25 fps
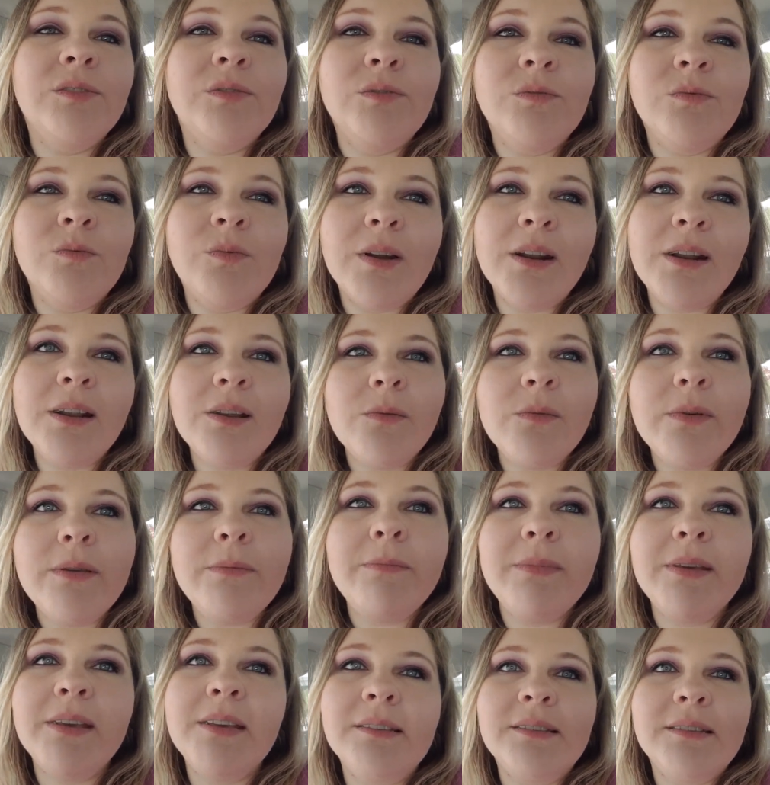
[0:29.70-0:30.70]
what did we
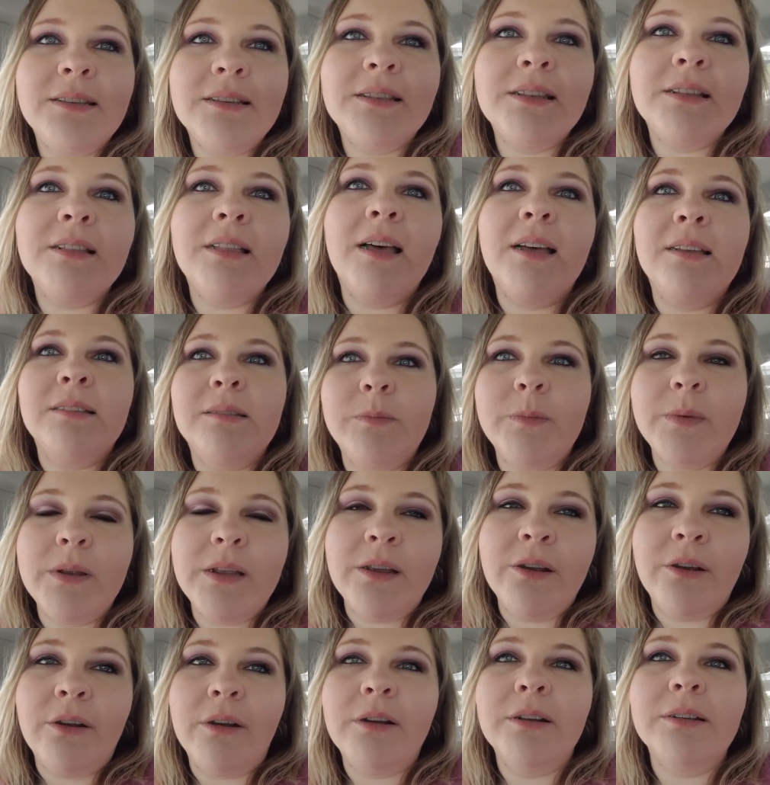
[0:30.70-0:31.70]
miss at the last minute?
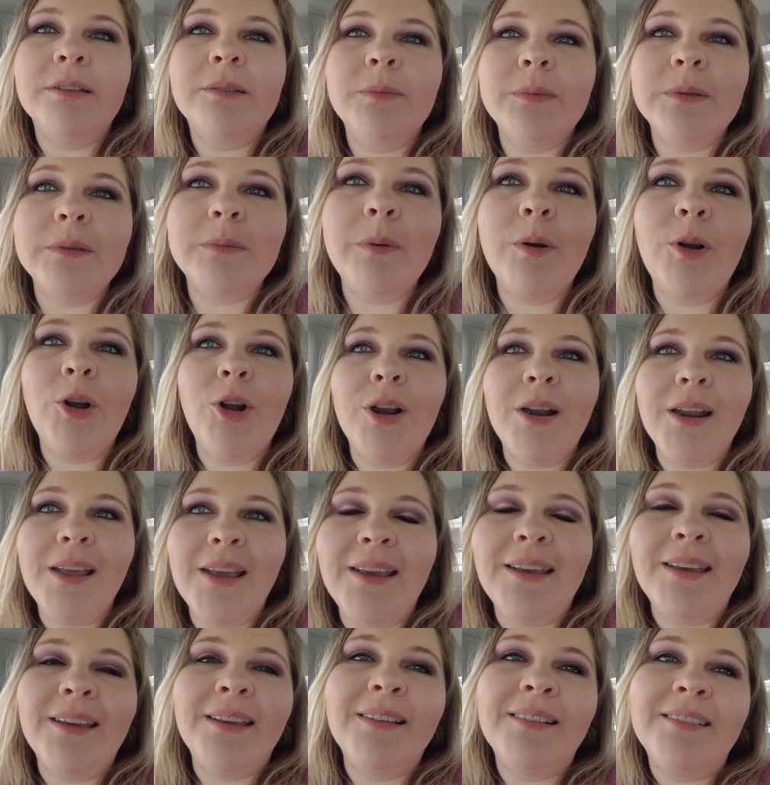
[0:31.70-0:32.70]
Your Christmas
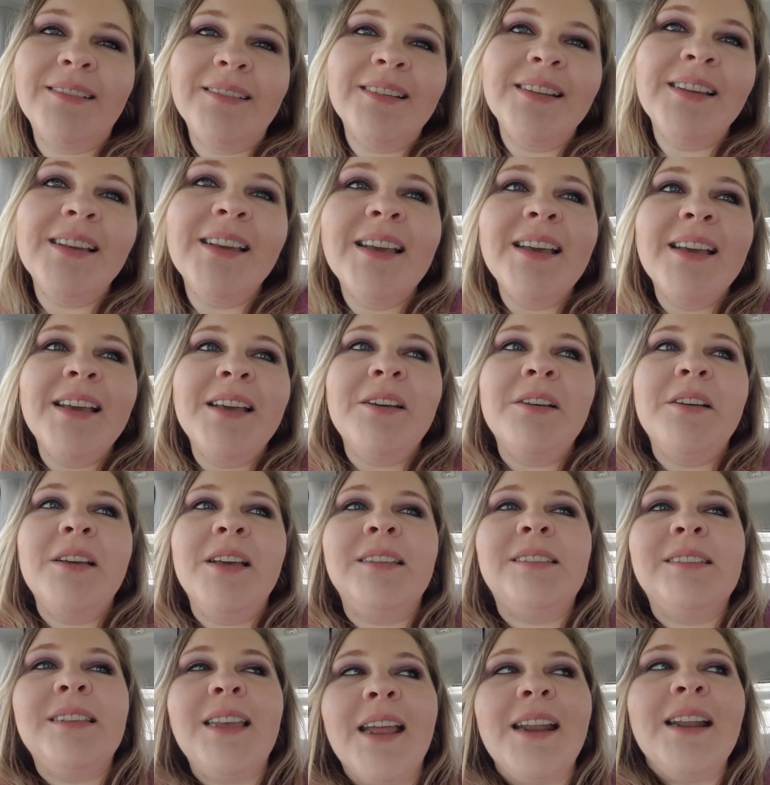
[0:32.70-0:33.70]
party, and
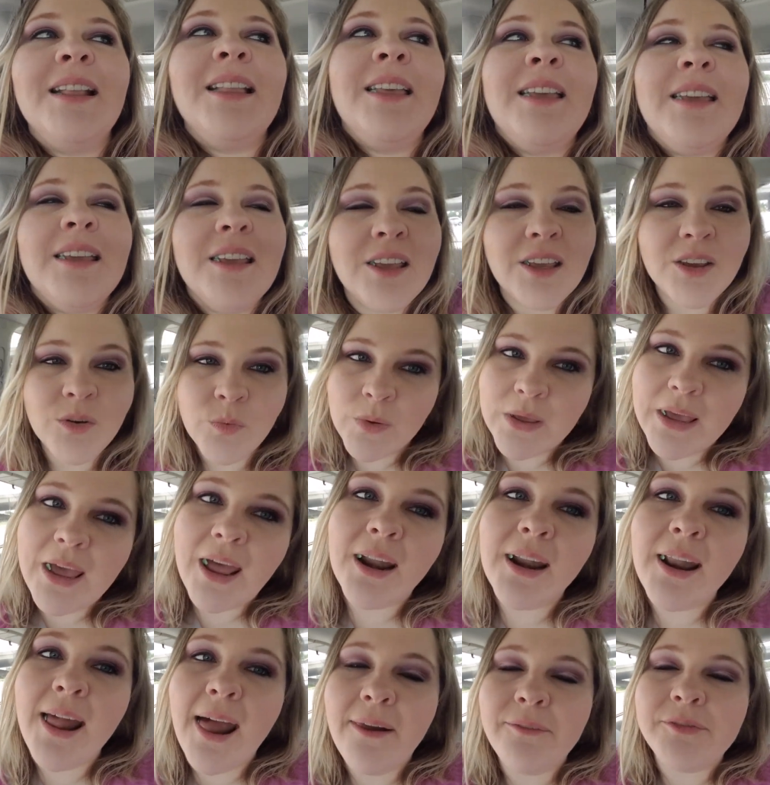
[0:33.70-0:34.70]
it's kind of like we
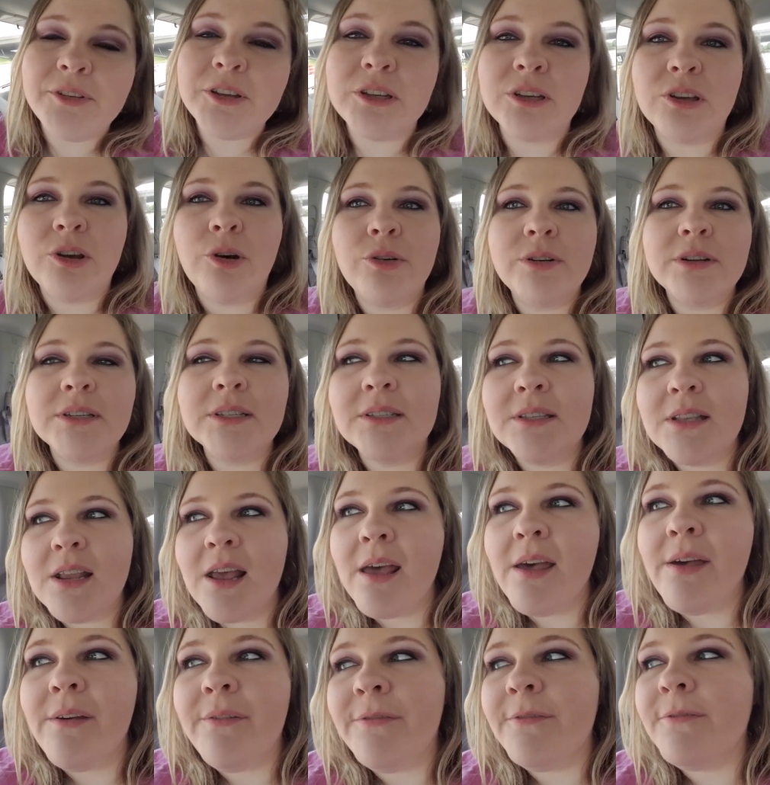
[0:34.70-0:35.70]
kind of have to go to
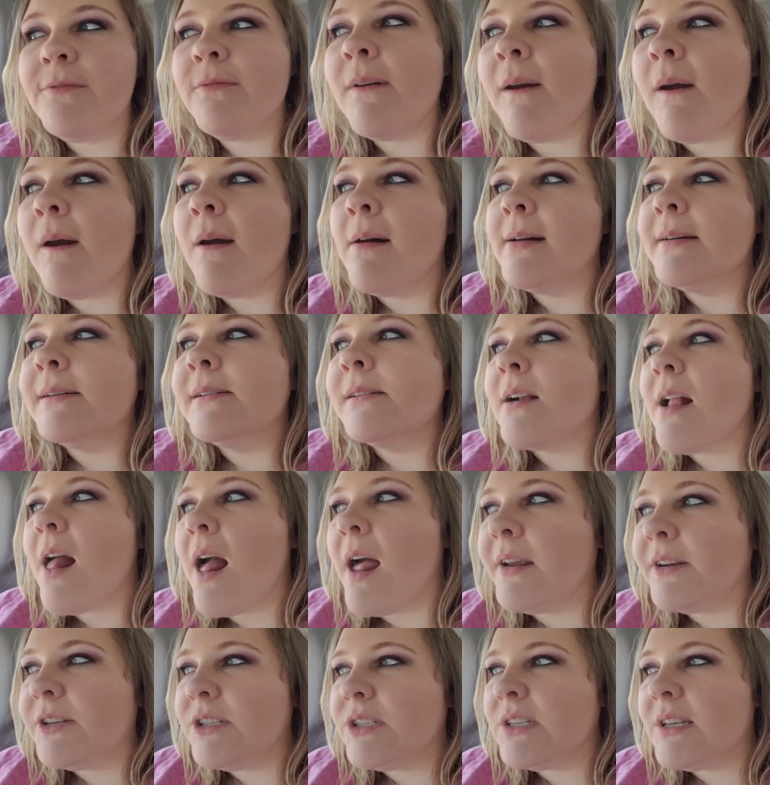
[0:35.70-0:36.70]
stuff.
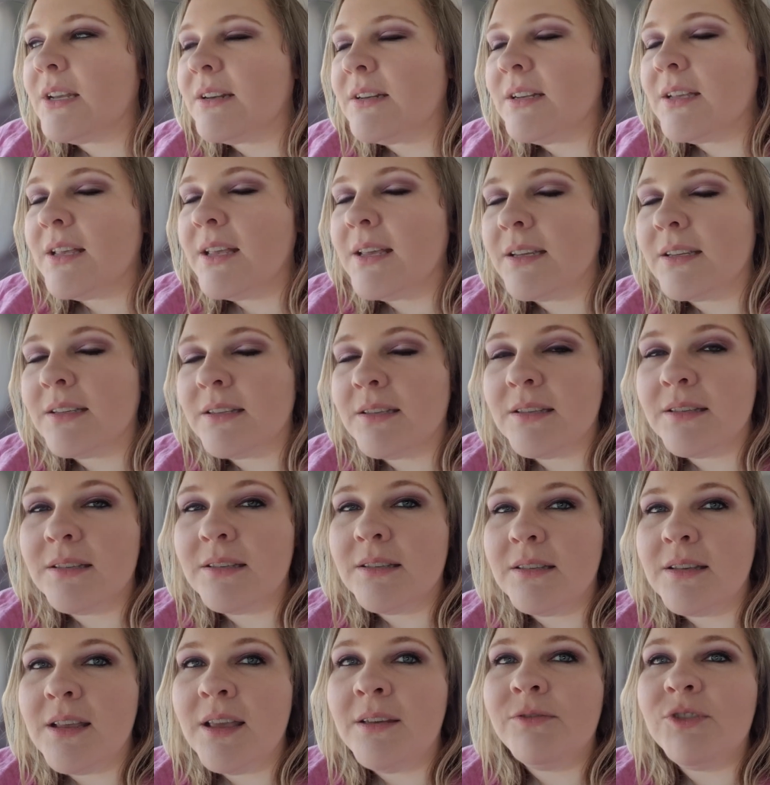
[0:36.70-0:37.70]
I just had to like,
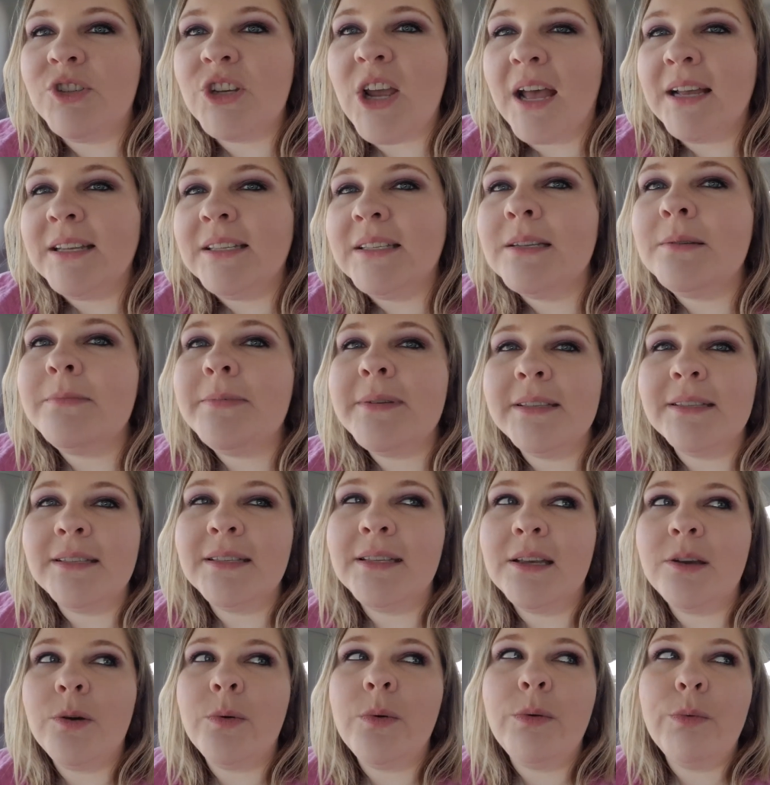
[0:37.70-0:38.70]
if Jackson had been
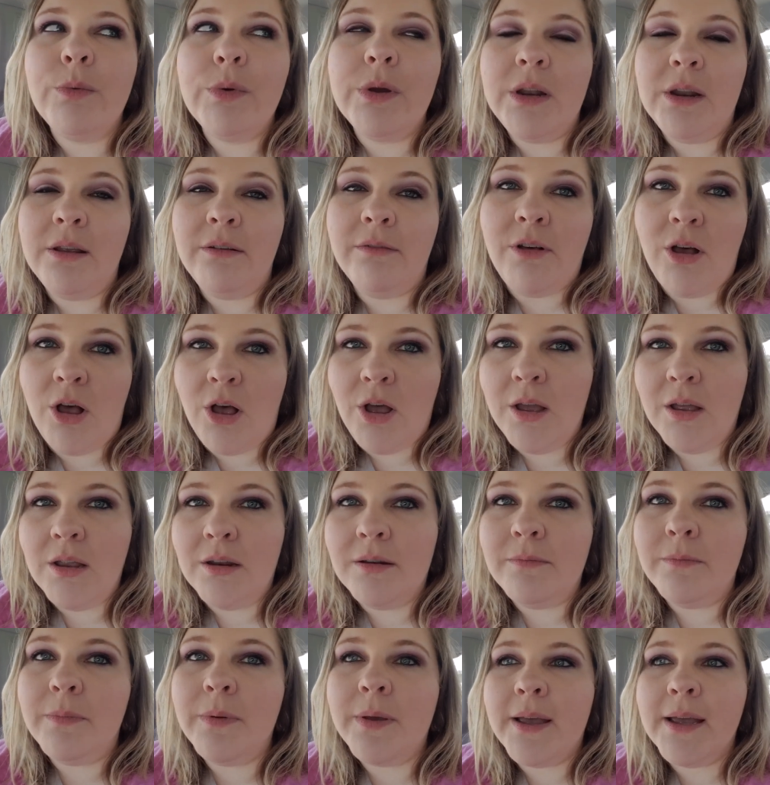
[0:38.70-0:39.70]
sick, we wouldn't have
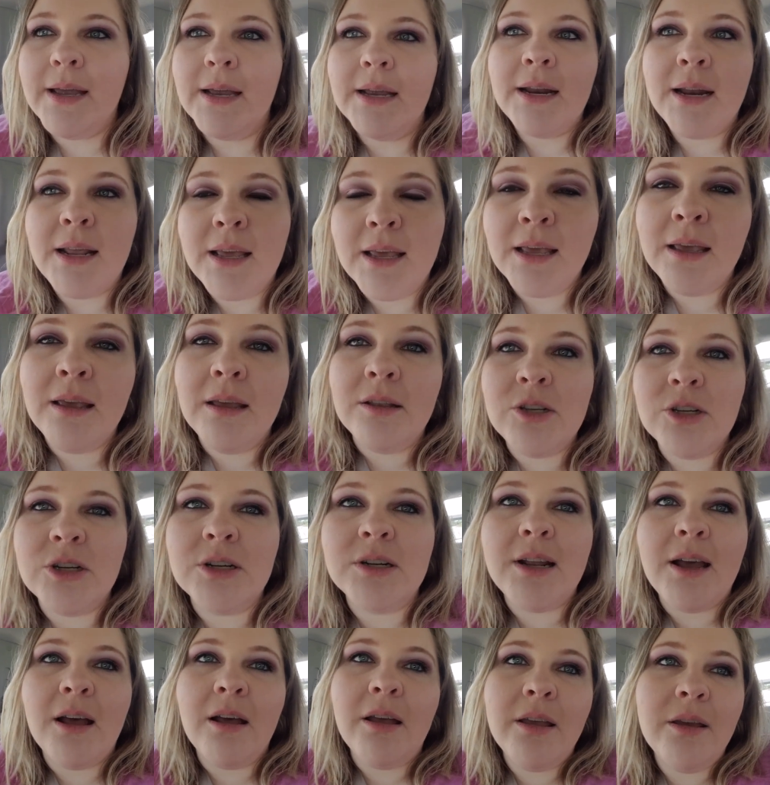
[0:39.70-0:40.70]
gone. But it turned
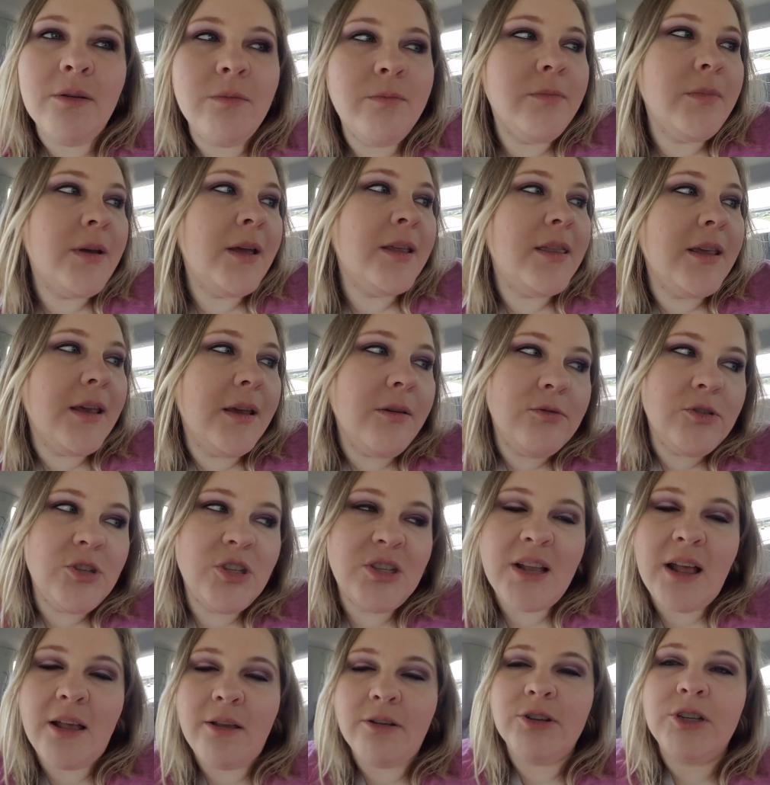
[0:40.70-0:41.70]
out, it, I think it was just
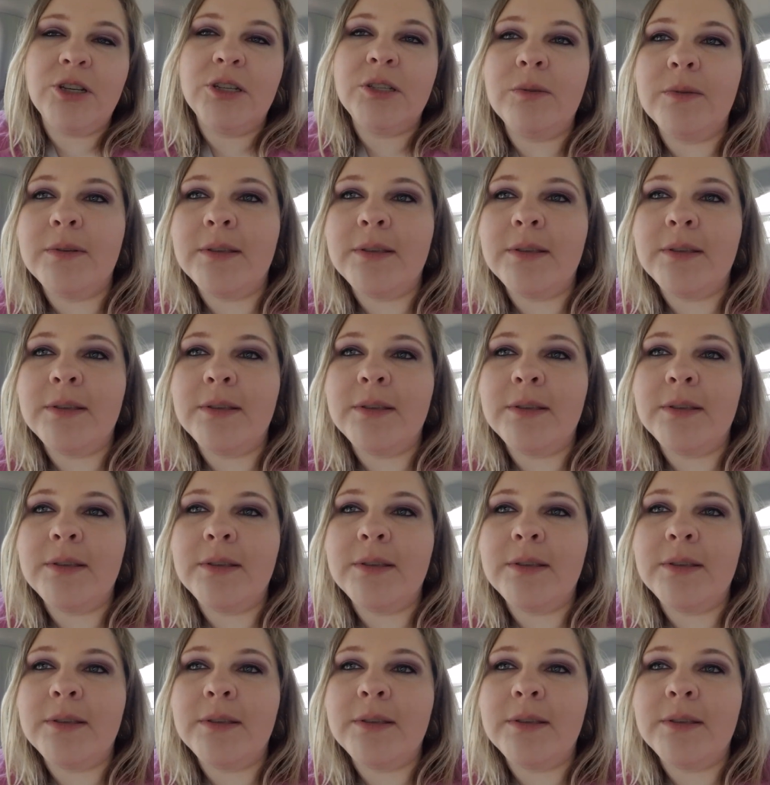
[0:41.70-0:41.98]
allergies with